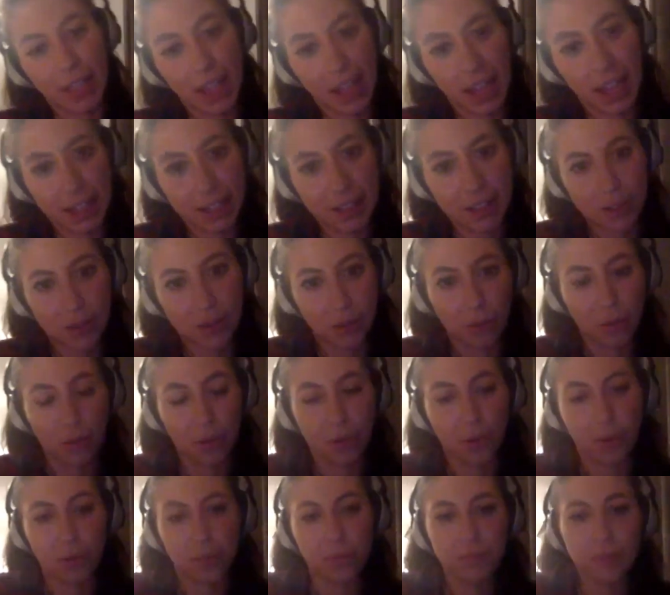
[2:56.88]
this,
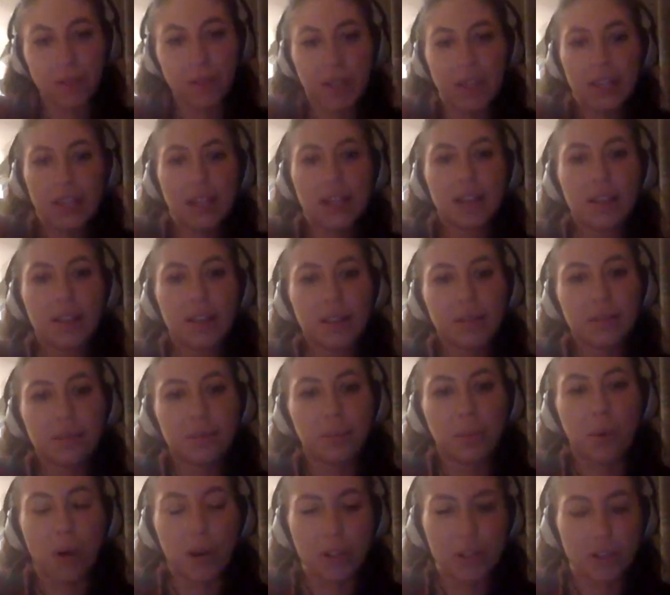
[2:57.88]
or
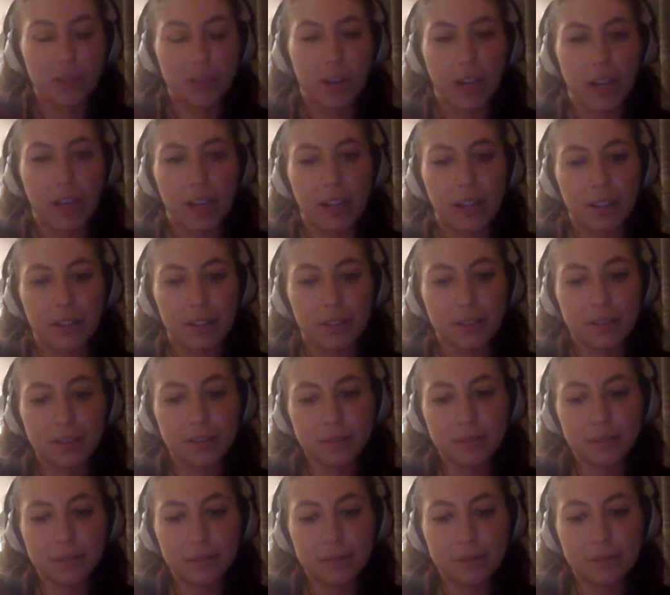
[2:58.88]
wondering
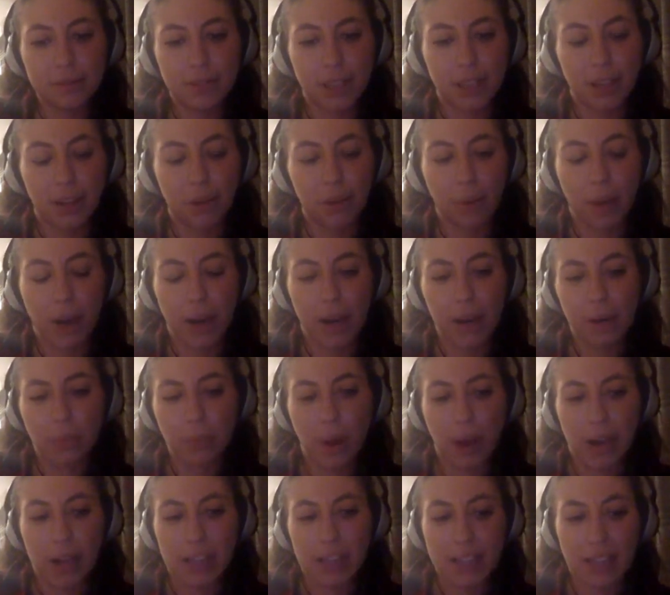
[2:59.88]
when
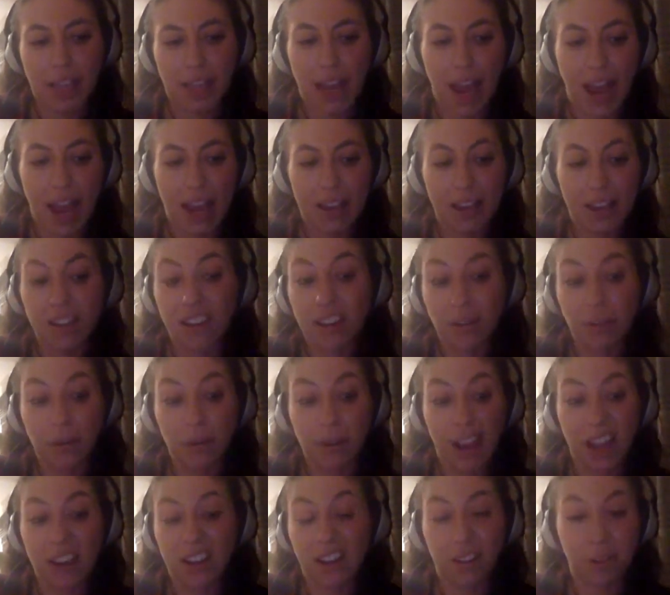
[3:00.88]
it's going to end. It
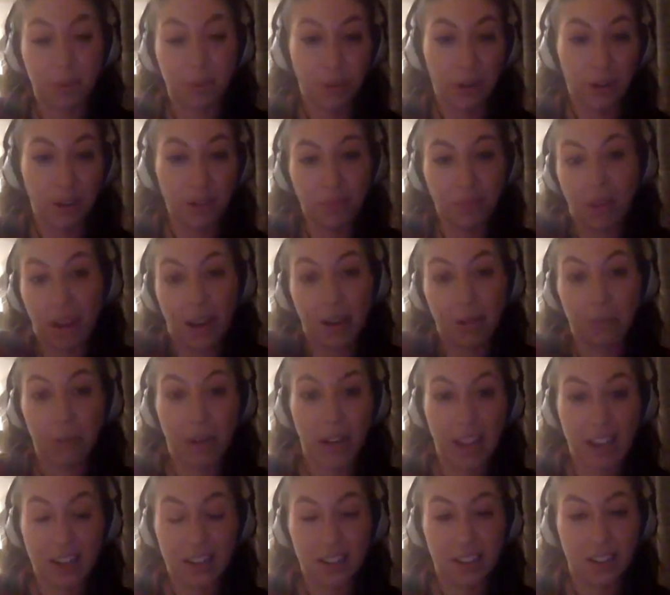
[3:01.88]
will end when it
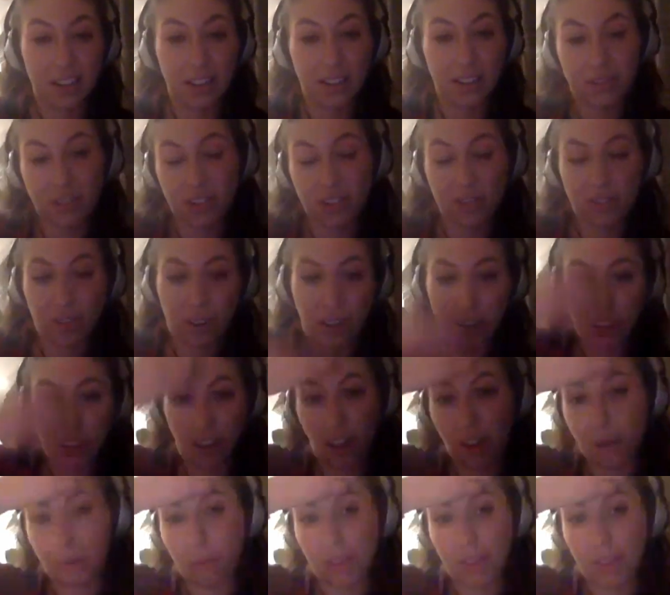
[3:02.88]
will end, and you've just got to
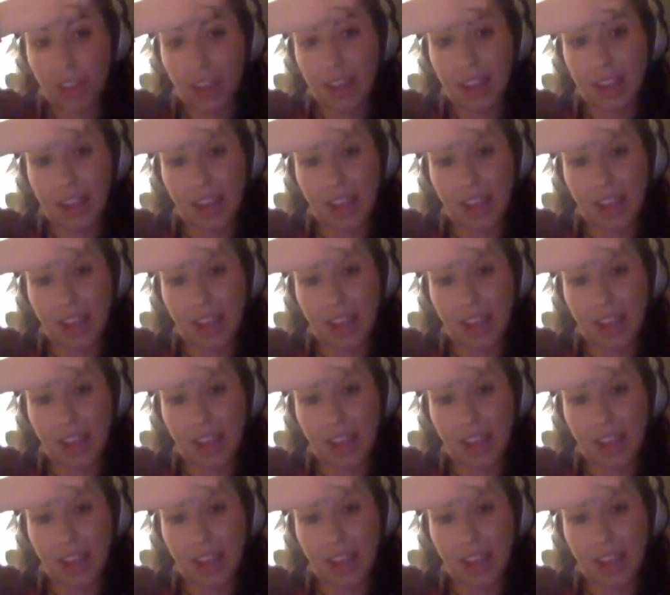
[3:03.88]
go with it and